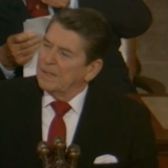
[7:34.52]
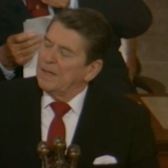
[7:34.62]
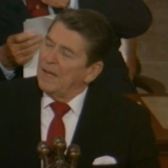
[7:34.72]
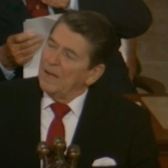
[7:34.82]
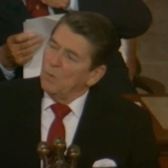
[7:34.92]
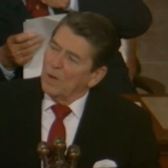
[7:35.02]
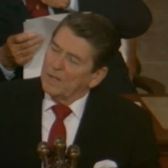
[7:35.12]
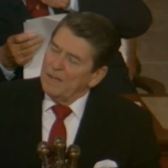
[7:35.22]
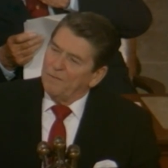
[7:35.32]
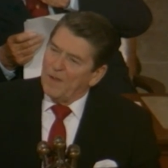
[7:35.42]
Today, a
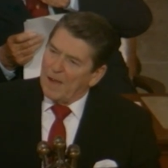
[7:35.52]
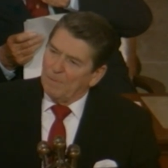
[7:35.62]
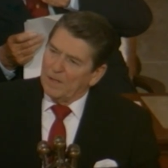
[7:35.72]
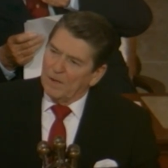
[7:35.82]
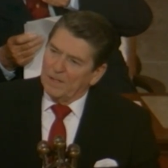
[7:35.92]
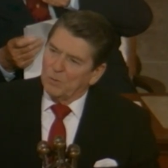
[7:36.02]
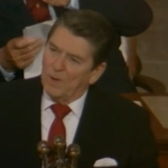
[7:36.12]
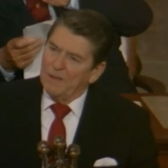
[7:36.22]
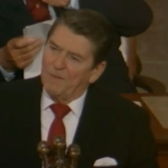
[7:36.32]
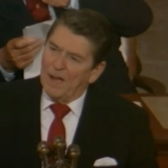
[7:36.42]
working family earning
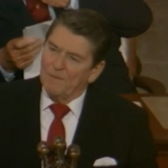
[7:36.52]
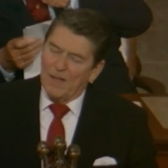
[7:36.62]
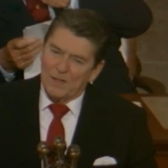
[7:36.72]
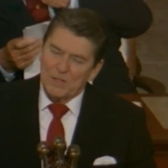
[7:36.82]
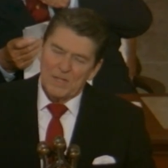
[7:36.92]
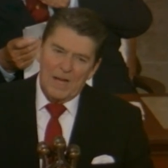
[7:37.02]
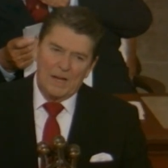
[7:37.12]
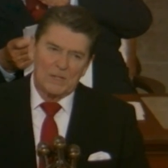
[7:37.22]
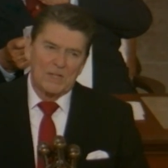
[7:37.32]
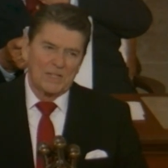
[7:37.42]

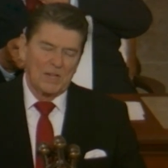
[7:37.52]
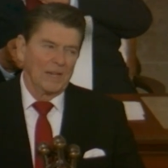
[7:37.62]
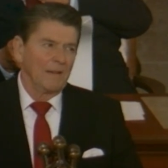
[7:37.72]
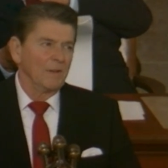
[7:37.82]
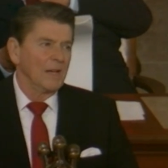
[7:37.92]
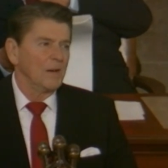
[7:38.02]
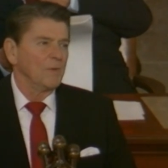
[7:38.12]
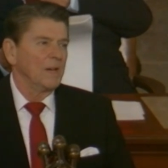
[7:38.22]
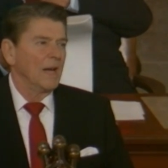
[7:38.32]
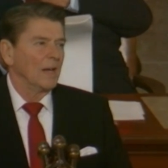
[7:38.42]
$25,000 has
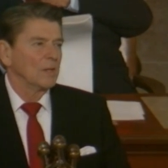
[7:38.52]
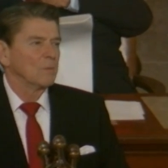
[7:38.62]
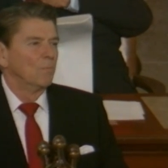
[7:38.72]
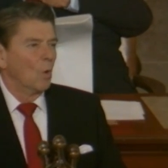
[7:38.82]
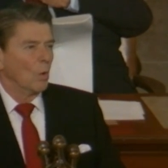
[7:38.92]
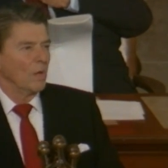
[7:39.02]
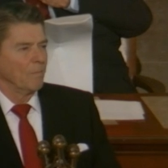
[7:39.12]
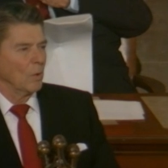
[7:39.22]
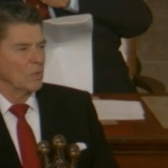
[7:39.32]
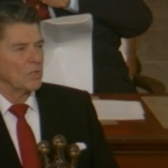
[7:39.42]
$1,100 more
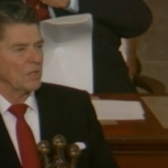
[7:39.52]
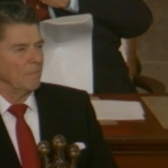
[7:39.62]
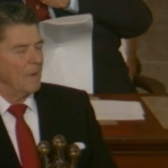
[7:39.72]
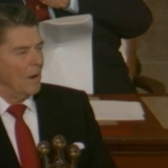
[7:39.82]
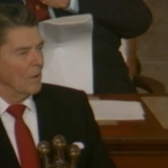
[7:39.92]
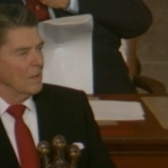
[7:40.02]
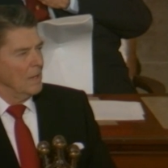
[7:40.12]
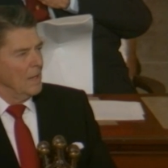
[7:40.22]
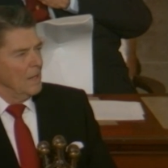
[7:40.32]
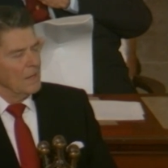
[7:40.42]
in purchasing power
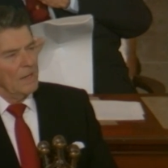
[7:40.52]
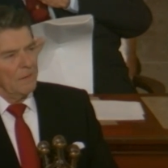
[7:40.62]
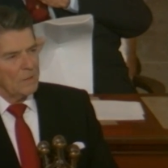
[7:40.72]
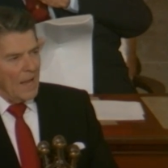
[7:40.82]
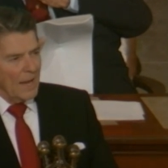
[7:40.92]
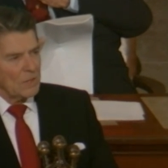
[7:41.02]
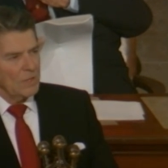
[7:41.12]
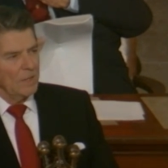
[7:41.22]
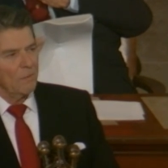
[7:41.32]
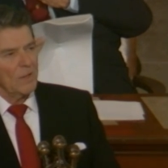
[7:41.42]
than if
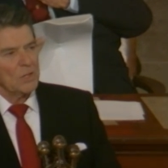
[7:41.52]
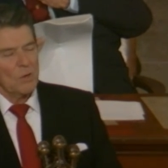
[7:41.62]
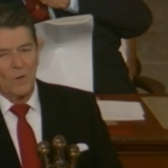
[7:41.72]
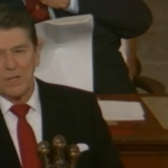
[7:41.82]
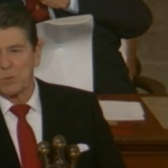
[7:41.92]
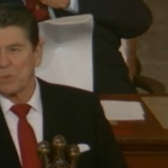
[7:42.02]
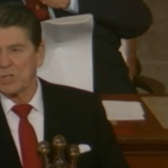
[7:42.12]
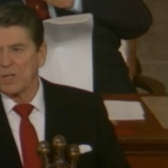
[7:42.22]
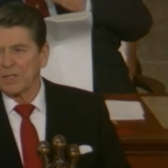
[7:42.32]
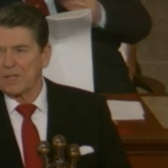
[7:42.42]
tax and inflation rates were
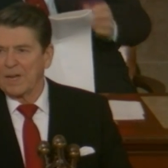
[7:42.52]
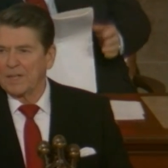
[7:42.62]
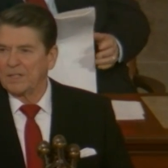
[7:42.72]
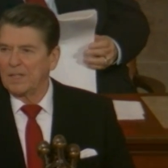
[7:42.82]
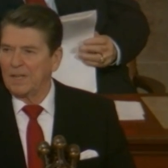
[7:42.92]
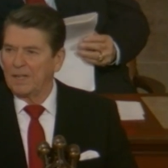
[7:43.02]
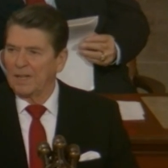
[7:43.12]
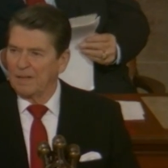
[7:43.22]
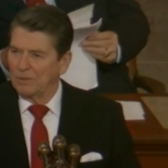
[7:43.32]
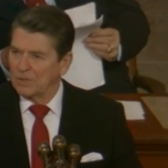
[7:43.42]
still at the
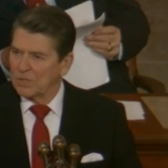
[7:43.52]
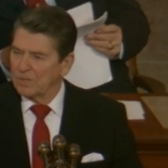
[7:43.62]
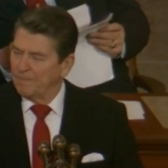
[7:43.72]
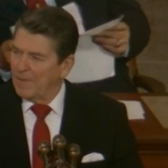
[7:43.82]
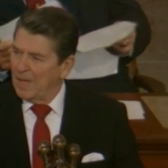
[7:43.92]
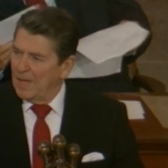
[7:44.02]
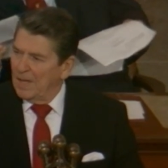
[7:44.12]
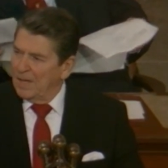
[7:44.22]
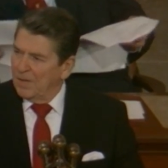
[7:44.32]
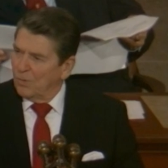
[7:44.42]
1980 levels.
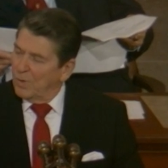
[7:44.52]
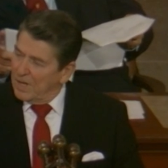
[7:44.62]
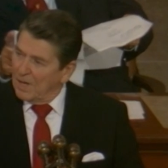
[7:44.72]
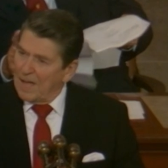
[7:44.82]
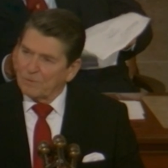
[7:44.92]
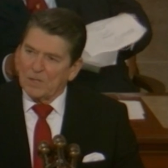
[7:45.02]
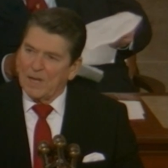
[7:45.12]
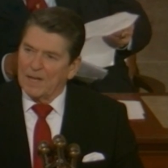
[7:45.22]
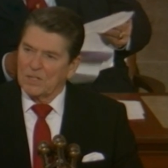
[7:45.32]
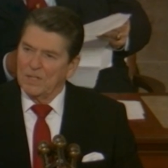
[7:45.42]
Real after
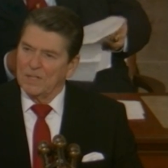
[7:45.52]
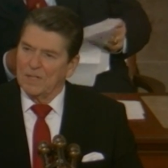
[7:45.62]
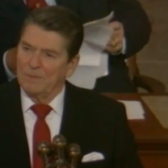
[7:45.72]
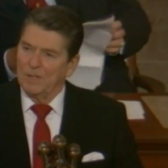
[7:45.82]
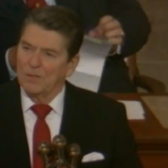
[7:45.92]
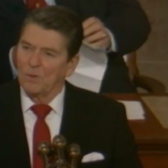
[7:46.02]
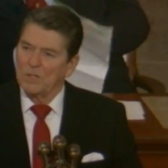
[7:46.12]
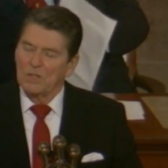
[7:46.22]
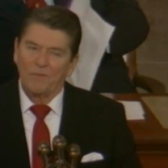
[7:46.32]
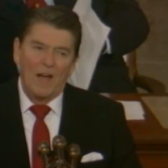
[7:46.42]
tax income
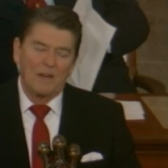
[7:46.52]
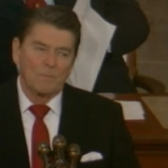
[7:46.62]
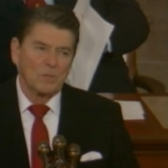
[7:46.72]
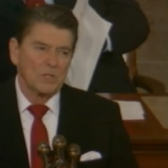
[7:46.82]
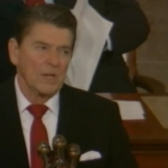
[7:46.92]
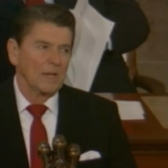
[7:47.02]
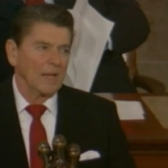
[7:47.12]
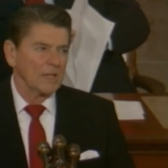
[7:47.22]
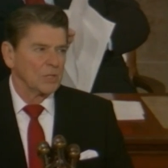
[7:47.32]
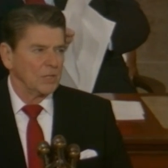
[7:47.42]
increased 5%
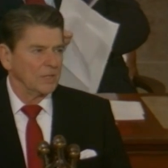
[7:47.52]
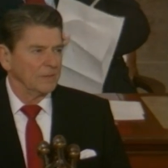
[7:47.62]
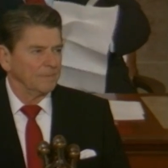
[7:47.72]
last year,